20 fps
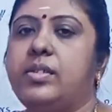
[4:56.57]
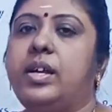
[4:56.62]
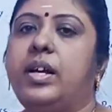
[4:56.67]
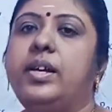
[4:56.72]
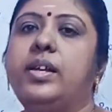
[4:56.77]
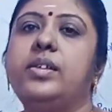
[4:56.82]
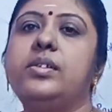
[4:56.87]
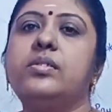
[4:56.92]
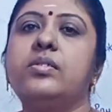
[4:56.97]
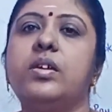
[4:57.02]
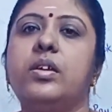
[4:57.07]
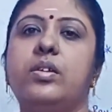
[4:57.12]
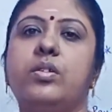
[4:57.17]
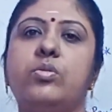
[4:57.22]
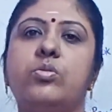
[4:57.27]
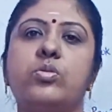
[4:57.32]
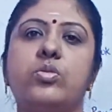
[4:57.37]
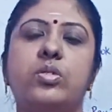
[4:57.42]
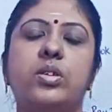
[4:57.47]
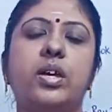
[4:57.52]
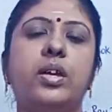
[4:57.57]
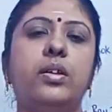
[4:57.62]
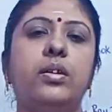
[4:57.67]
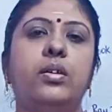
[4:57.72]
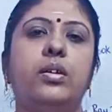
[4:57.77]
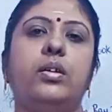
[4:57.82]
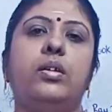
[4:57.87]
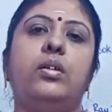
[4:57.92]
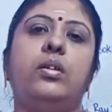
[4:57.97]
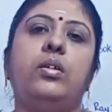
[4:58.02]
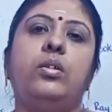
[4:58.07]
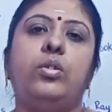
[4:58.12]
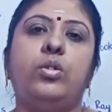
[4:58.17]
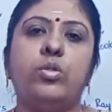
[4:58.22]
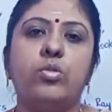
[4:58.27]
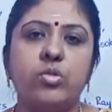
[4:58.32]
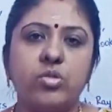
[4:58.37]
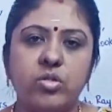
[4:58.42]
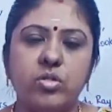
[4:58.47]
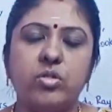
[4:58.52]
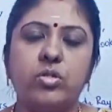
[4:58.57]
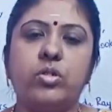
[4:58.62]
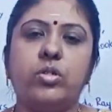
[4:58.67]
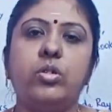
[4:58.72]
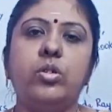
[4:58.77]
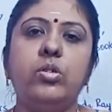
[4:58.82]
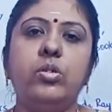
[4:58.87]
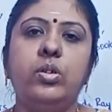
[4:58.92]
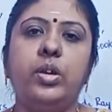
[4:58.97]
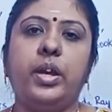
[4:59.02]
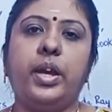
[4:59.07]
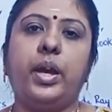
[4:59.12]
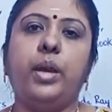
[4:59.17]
That is, the user used to